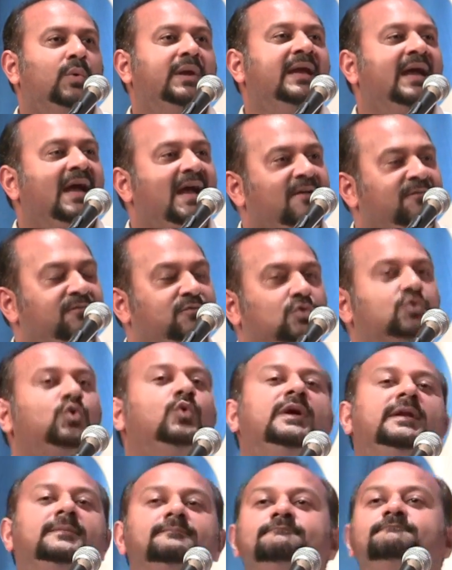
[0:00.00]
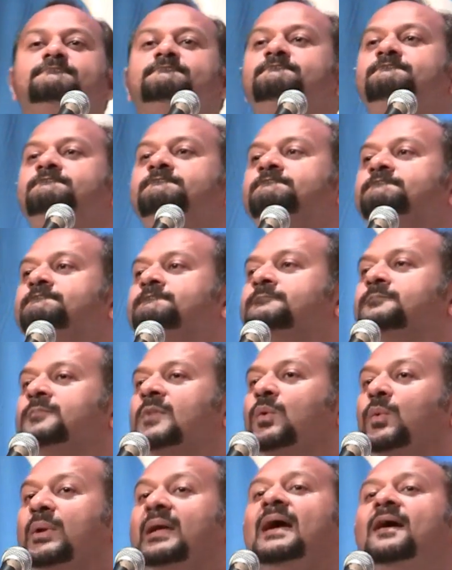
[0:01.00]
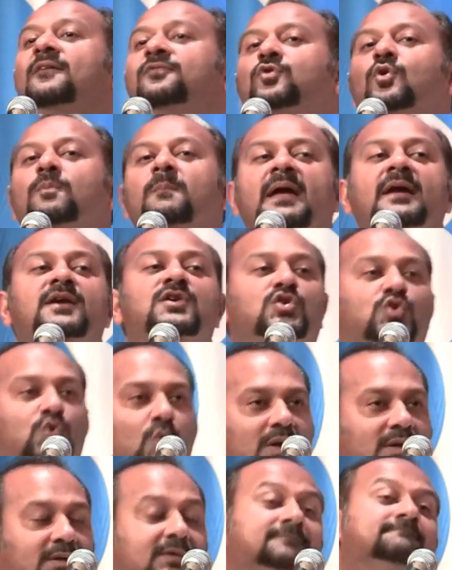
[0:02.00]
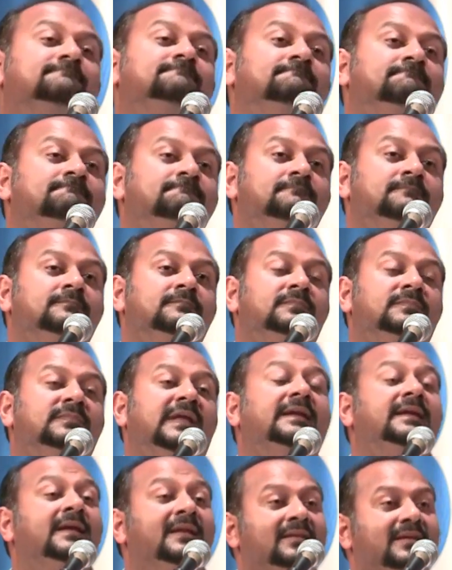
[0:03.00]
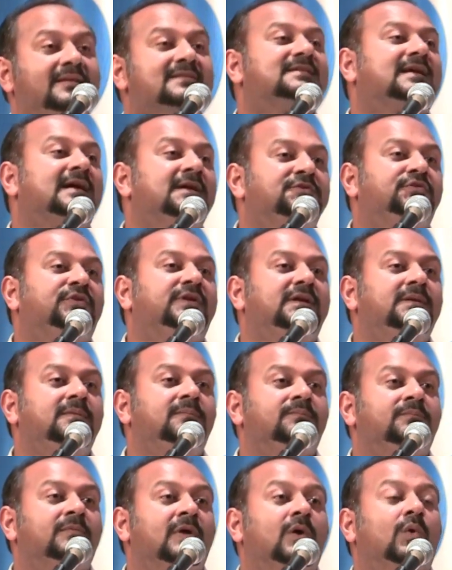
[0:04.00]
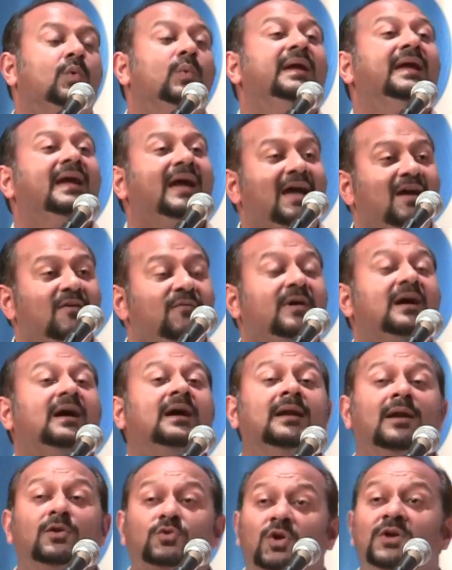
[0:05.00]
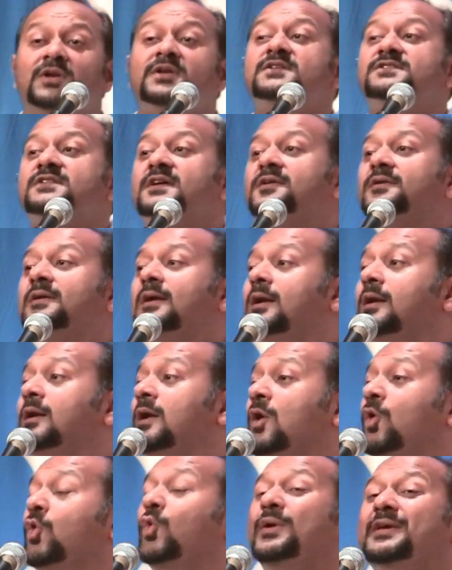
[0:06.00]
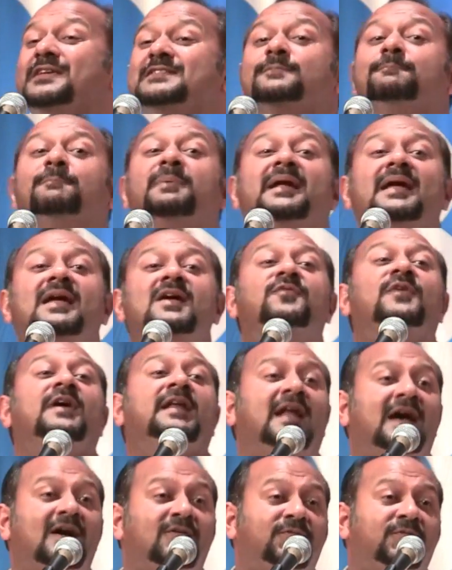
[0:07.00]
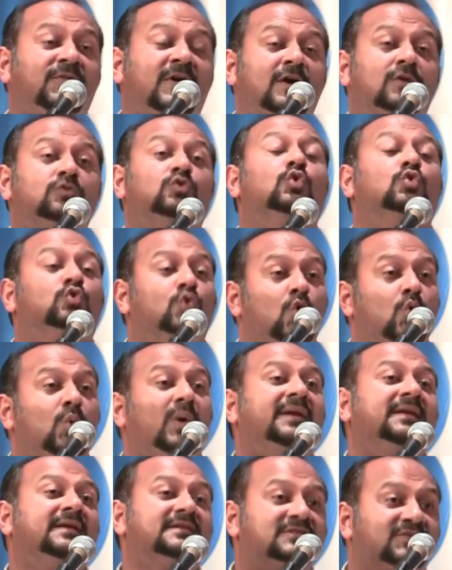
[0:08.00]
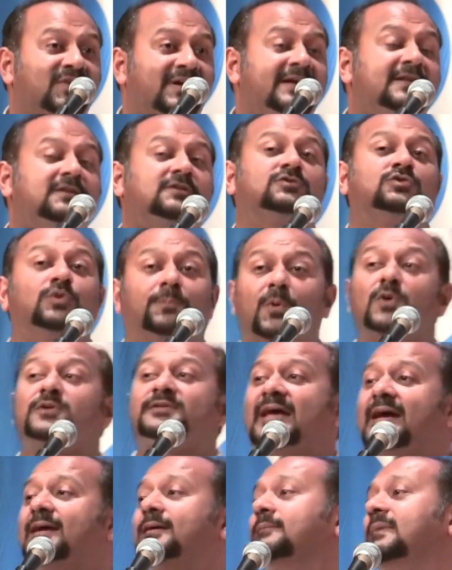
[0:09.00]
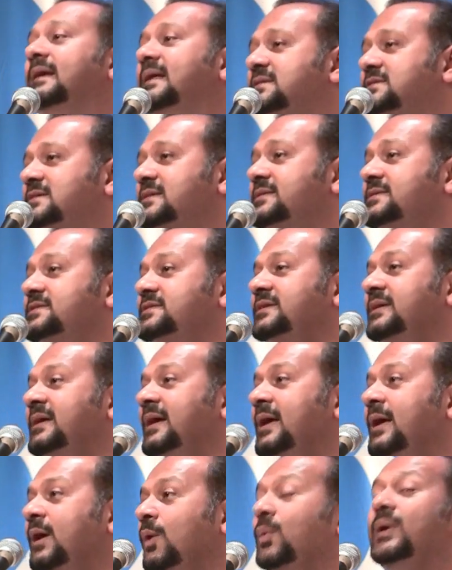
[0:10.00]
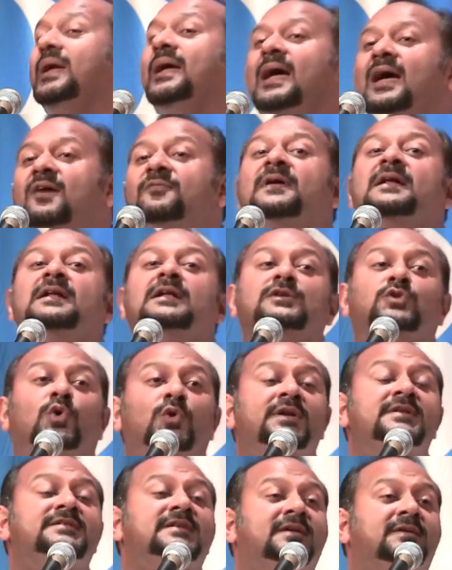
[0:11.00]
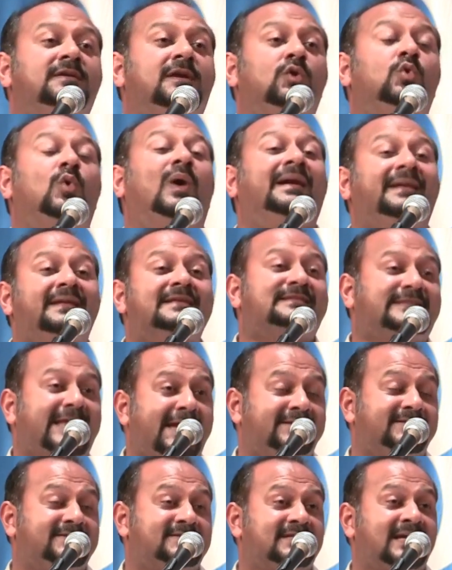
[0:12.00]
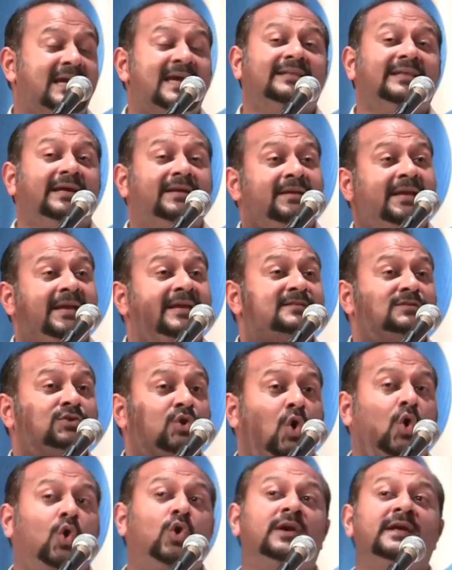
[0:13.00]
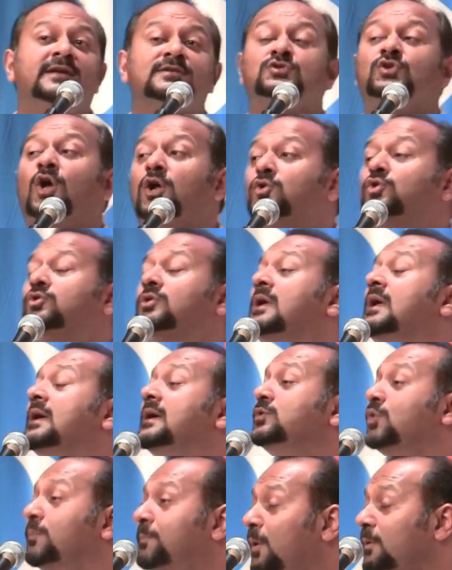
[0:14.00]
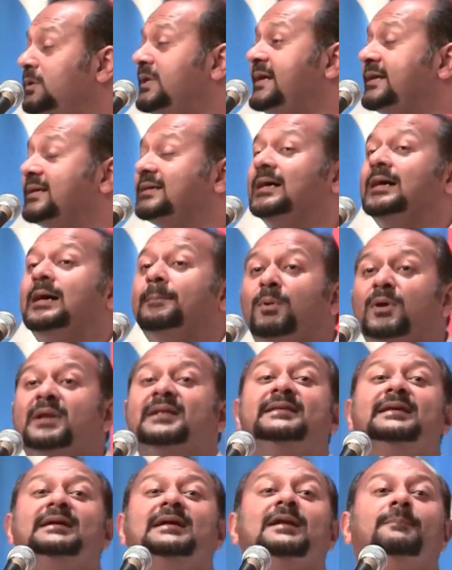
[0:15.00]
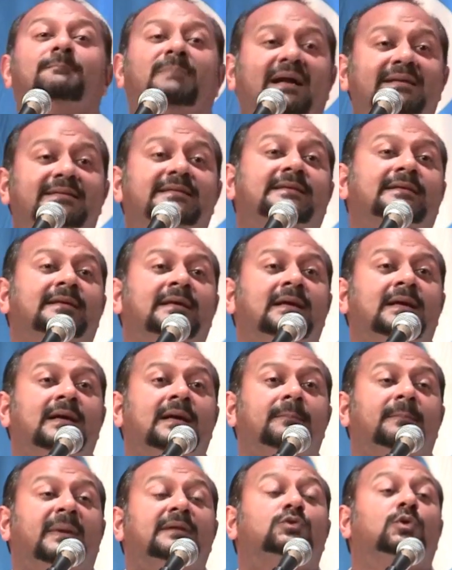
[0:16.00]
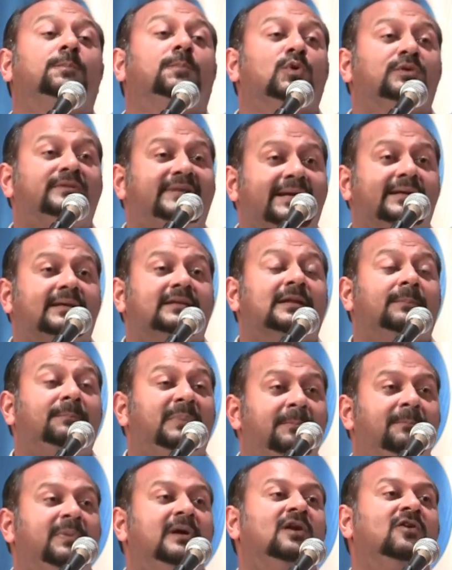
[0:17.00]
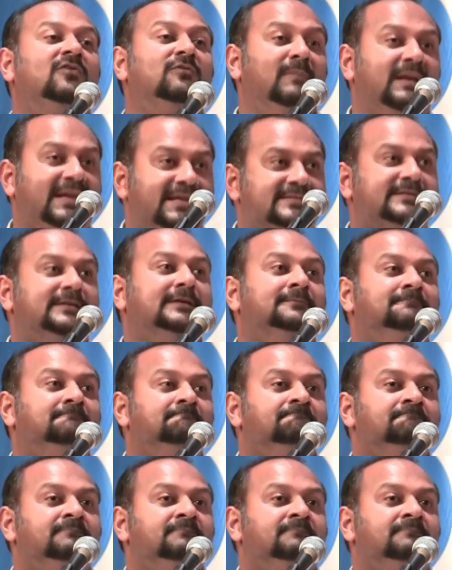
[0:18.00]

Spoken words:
We have to do it. We have to make sure that in this country we have an Attorney General who is brave enough to do what is right to protect Malaysians. We have an Attorney General who understands that his role is not to protect a political party, but to protect the people of Malaysia.